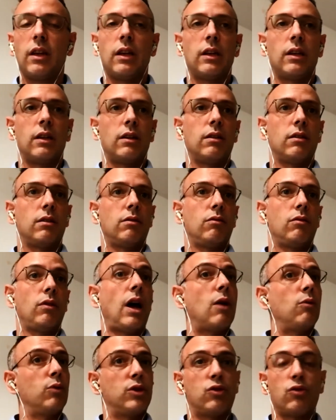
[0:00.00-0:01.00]

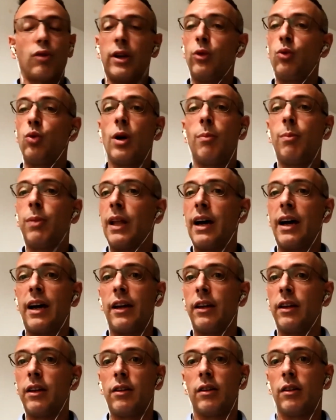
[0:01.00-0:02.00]
I was trying to
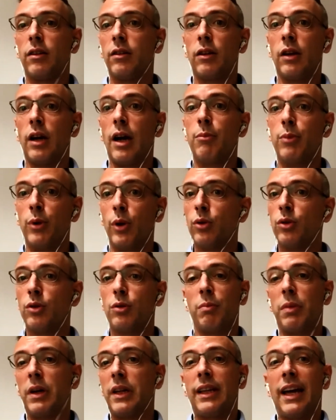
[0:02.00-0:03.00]
apply abroad,
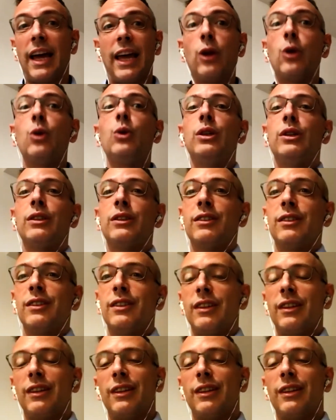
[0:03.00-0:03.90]
but I couldn't